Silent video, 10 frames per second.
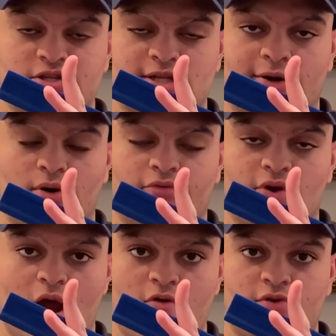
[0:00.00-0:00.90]
the center of
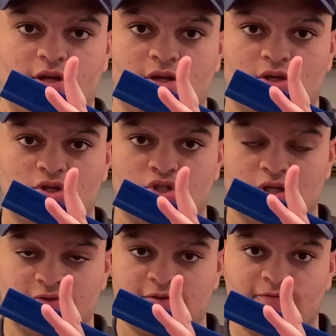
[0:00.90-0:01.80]
gravity
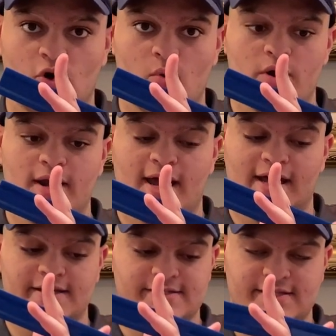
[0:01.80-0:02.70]
shifts forward
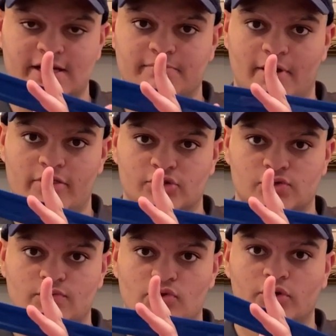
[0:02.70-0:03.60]
as seen by
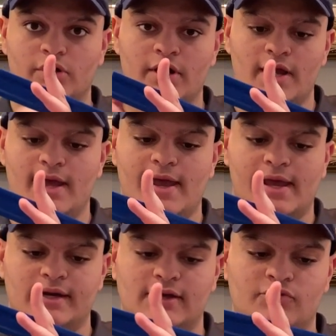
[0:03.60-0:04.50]
this ruler.
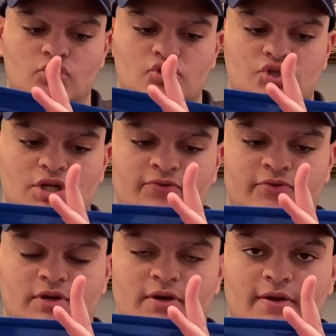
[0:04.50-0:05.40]
And if you shift
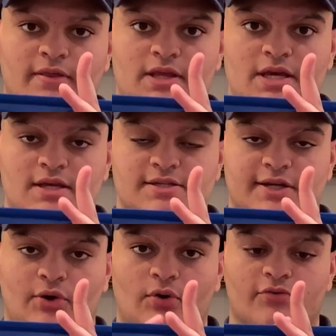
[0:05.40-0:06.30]
the
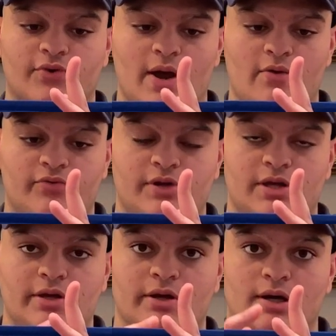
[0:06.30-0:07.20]
center of
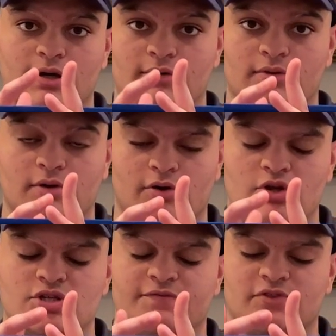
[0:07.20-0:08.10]
gravity or
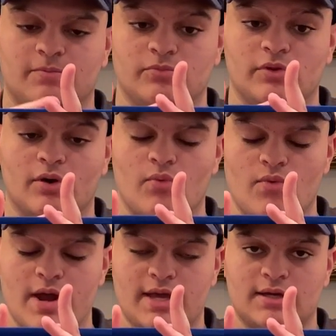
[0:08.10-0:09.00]
you shift the, the
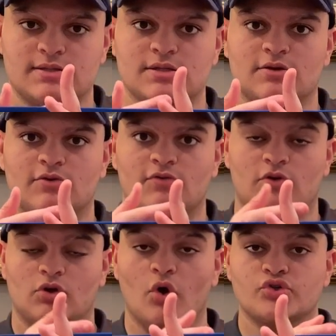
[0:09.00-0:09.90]
wings
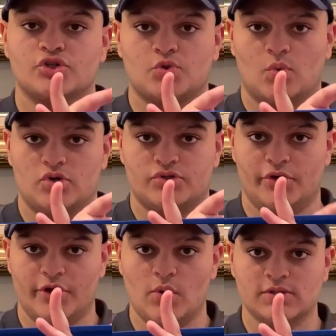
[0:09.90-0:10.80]
closer towards the
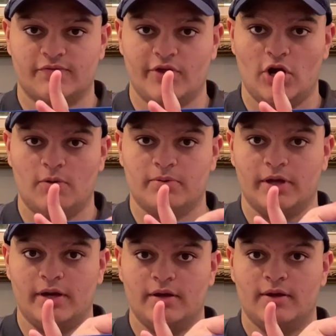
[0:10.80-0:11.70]
nose of the
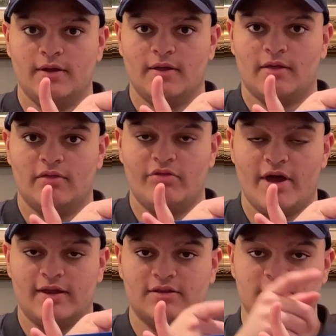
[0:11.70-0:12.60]
airplane,
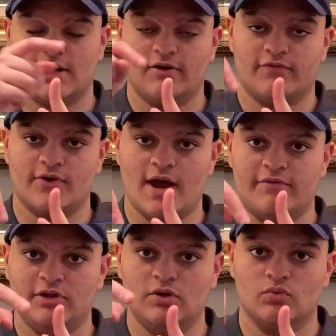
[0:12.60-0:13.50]
then the center of
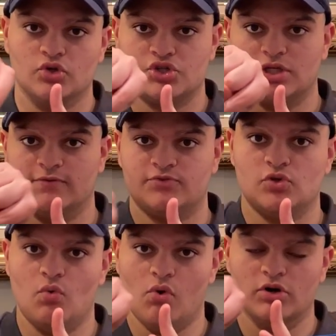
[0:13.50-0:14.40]
gravity will shift
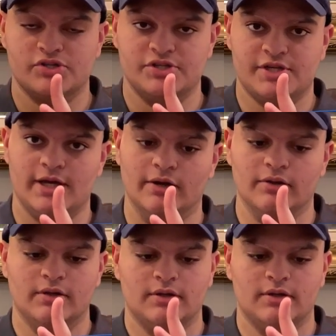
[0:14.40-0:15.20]
towards the tail,